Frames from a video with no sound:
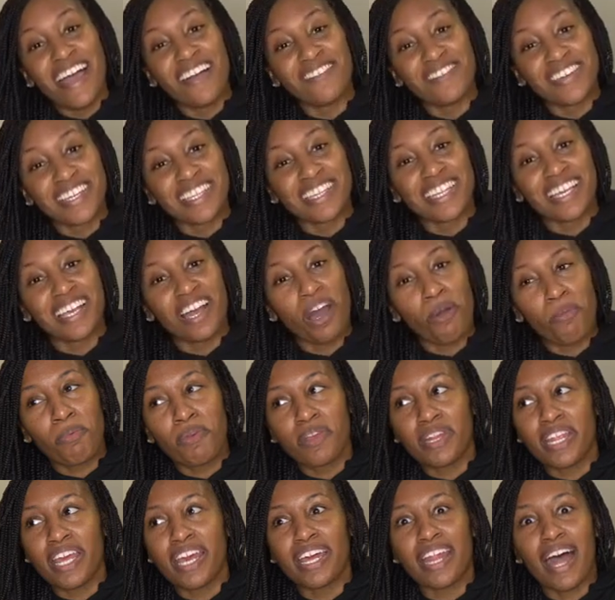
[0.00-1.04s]
everything up
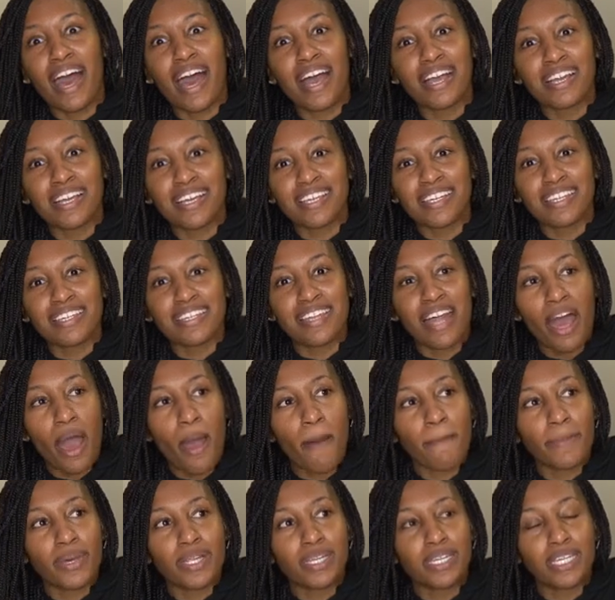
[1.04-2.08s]
in there. I could
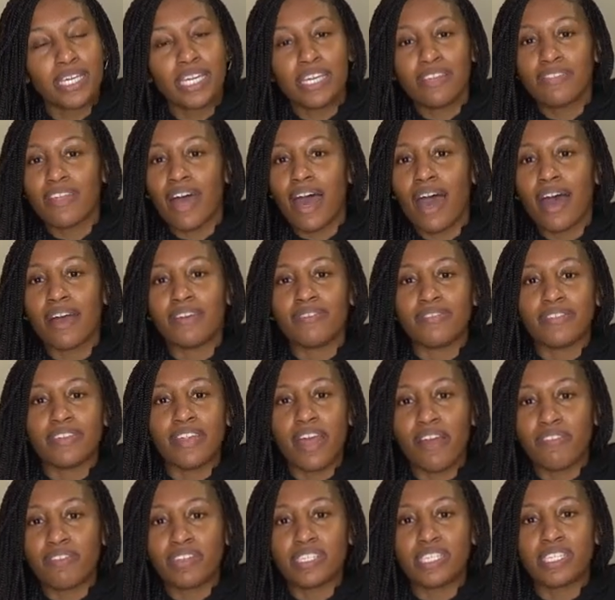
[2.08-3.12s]
not believe that I've
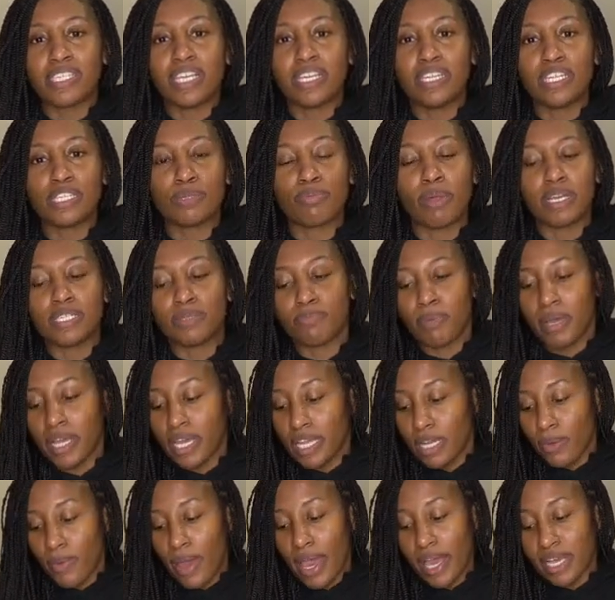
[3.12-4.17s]
never seen this place. But
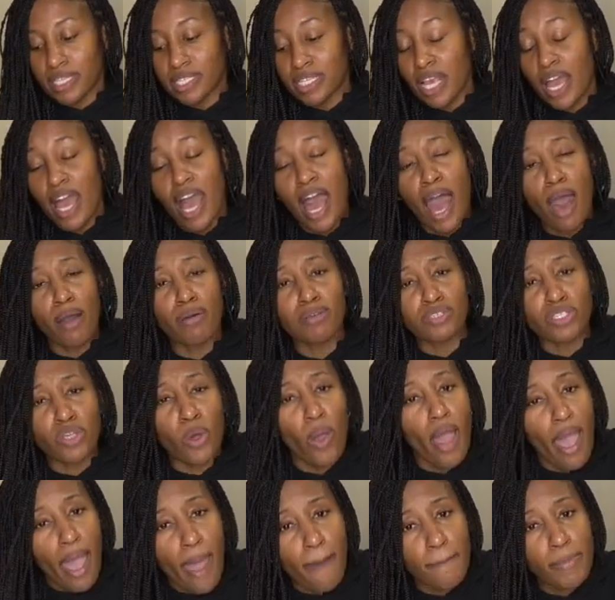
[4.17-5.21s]
anyways, I was so
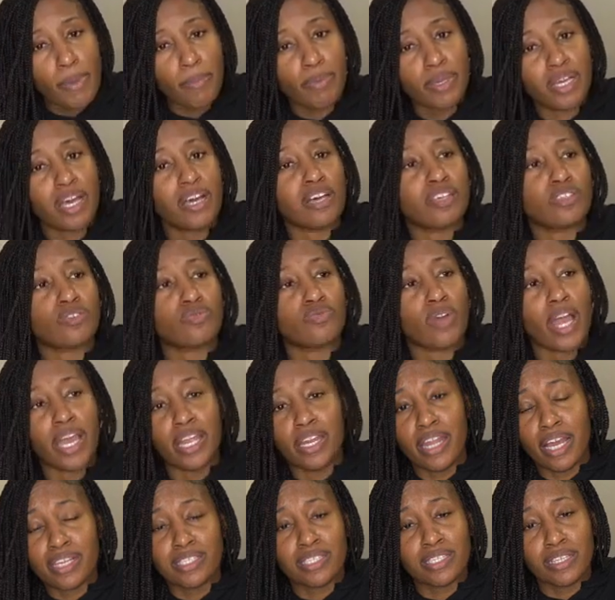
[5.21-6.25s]
happy because right
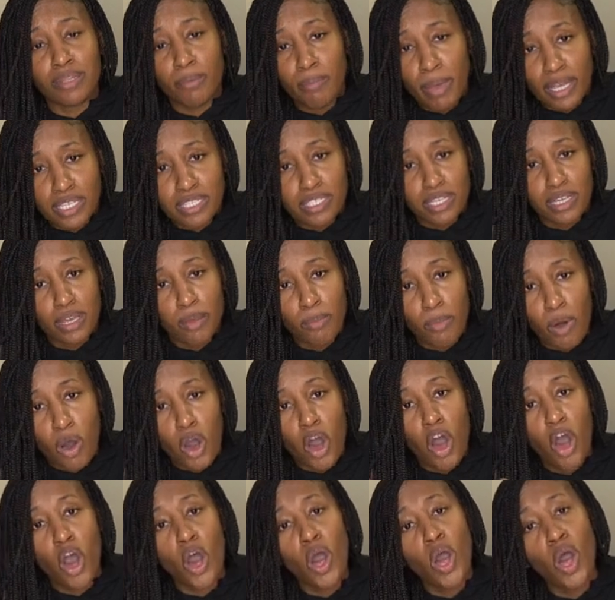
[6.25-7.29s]
next to the Mexican
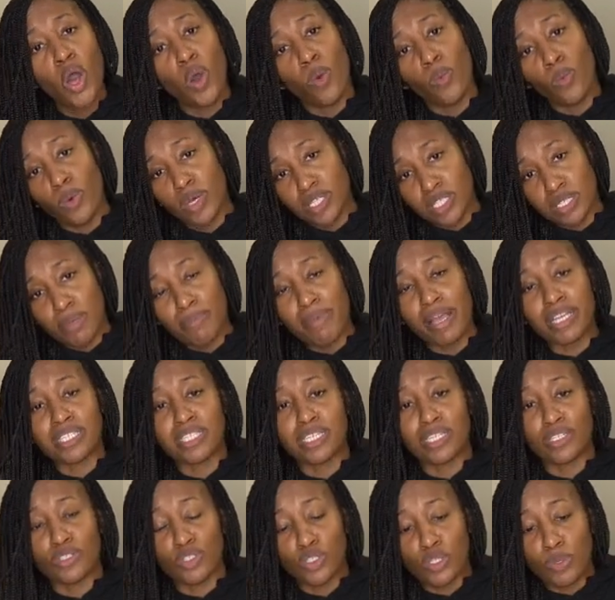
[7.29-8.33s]
mall was the
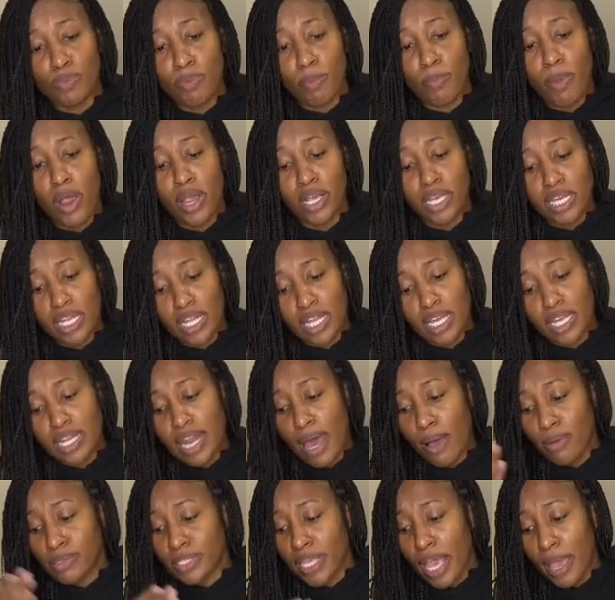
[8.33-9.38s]
Mexican supermarket, and
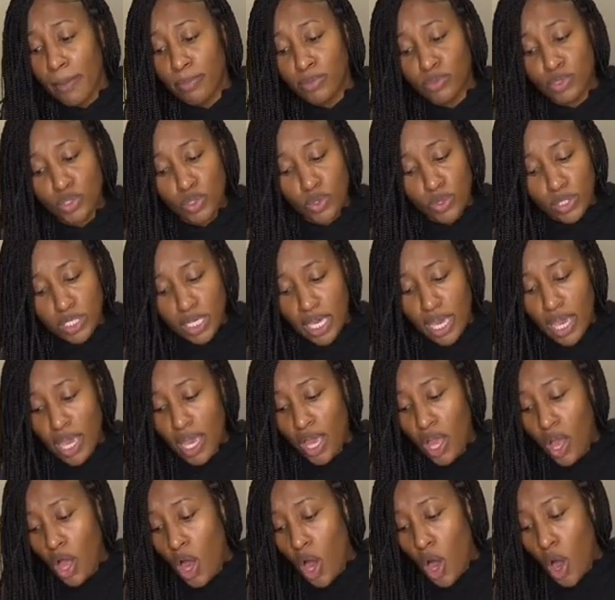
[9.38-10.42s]
I was able to
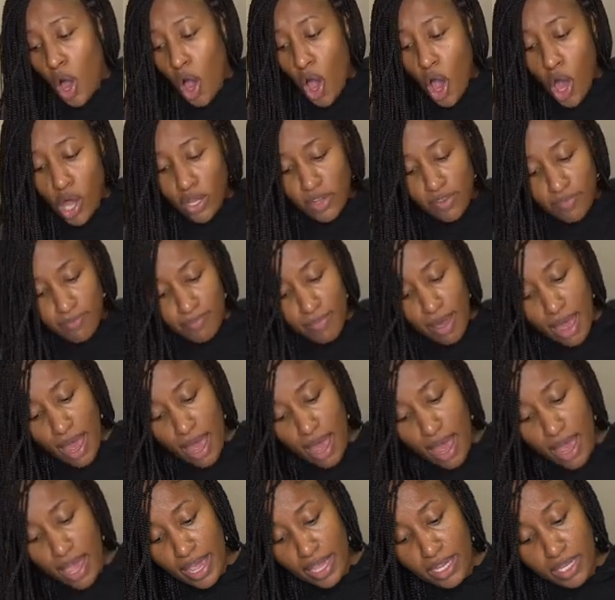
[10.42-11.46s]
get all of
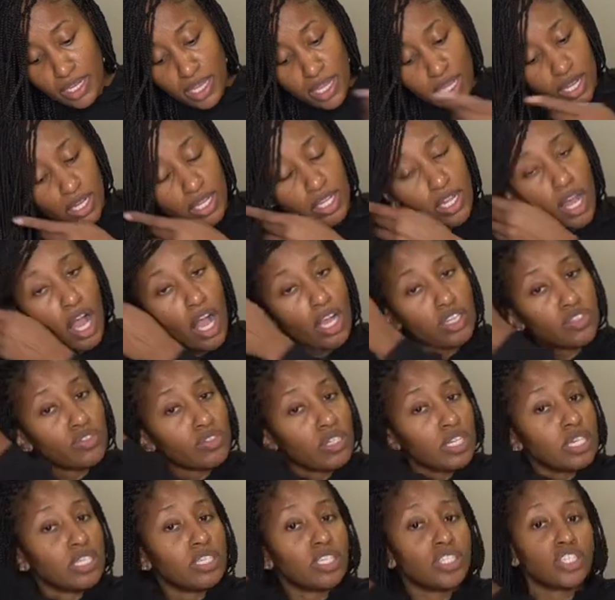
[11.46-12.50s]
my
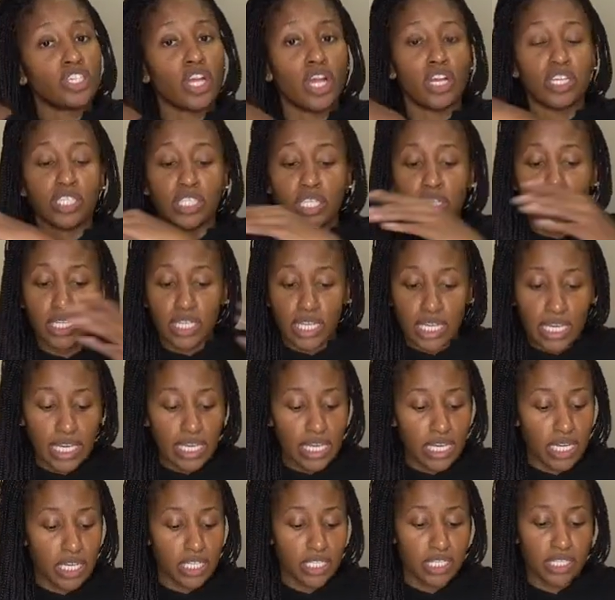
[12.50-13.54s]
laundry detergent
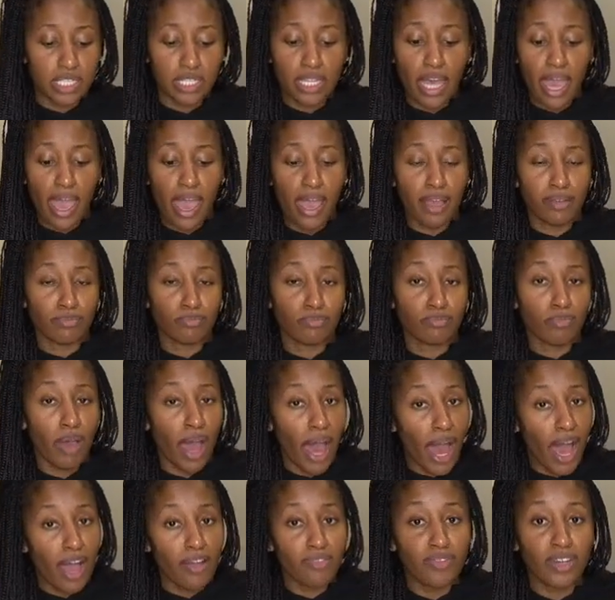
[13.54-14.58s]
needs that
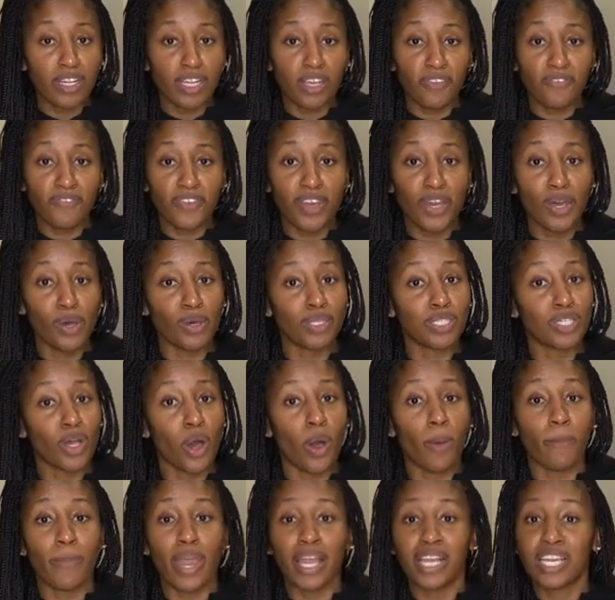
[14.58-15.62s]
I really feel is
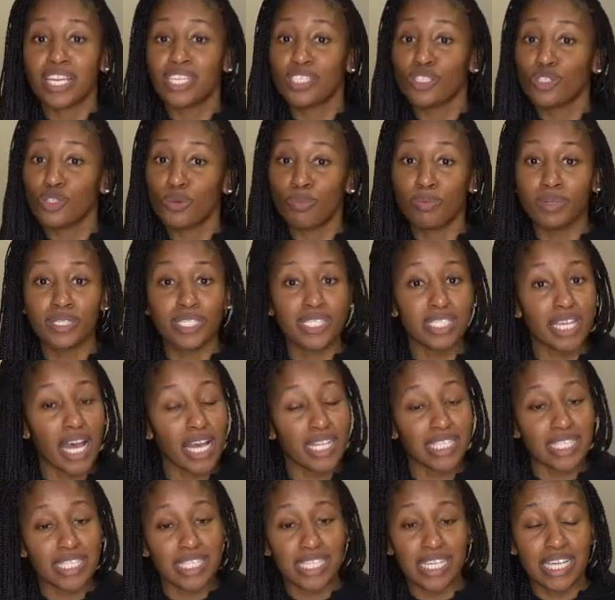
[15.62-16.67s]
gonna make it super
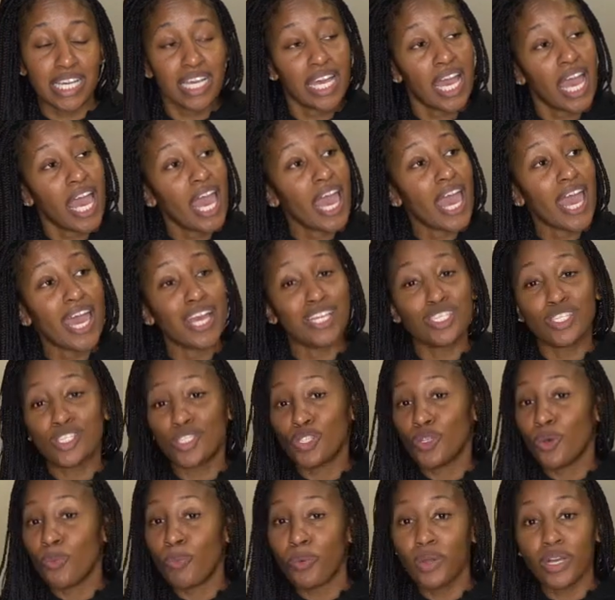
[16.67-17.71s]
sudsy and
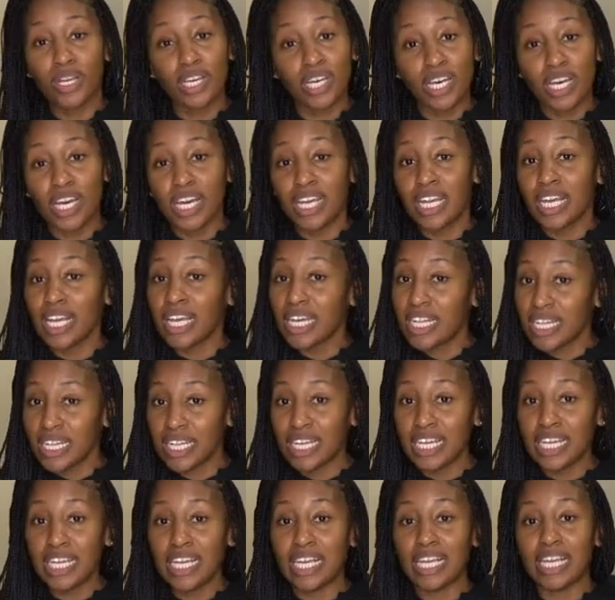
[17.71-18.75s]
super good and
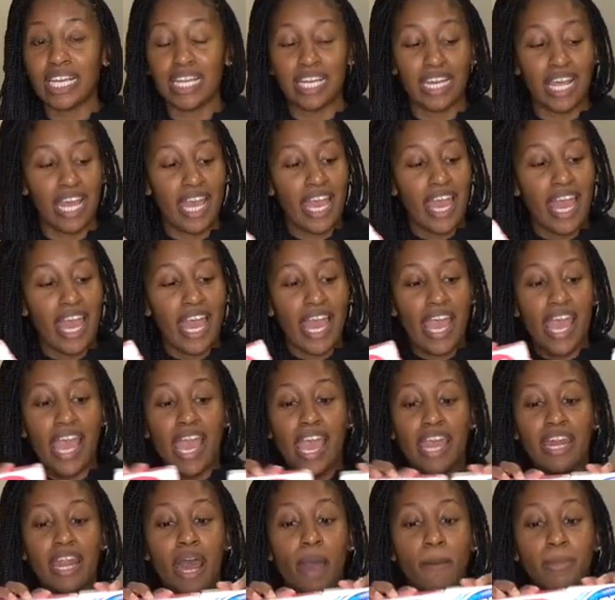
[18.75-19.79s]
clean.
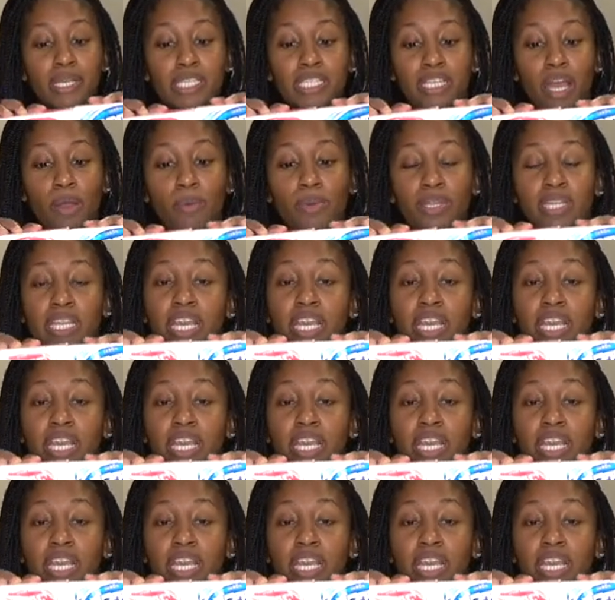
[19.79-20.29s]
And I'm gonna start with